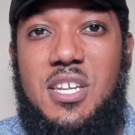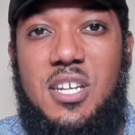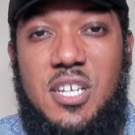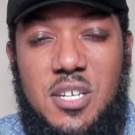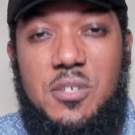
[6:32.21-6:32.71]

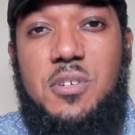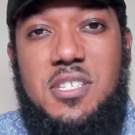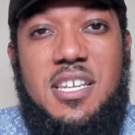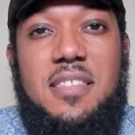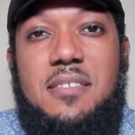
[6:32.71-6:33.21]
you could
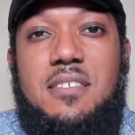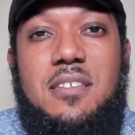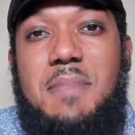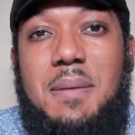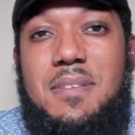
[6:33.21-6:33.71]
say this
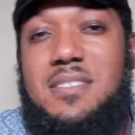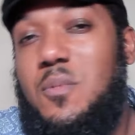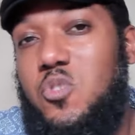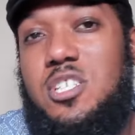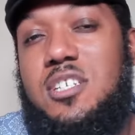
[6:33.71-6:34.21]
is maybe
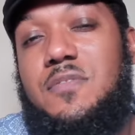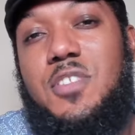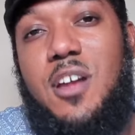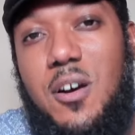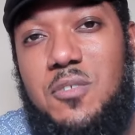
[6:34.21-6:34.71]
someone just for
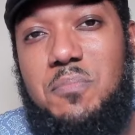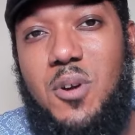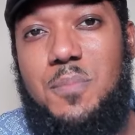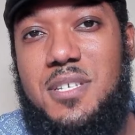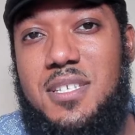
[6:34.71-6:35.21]
their own
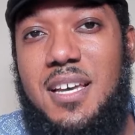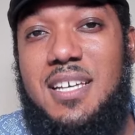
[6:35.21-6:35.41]
purpose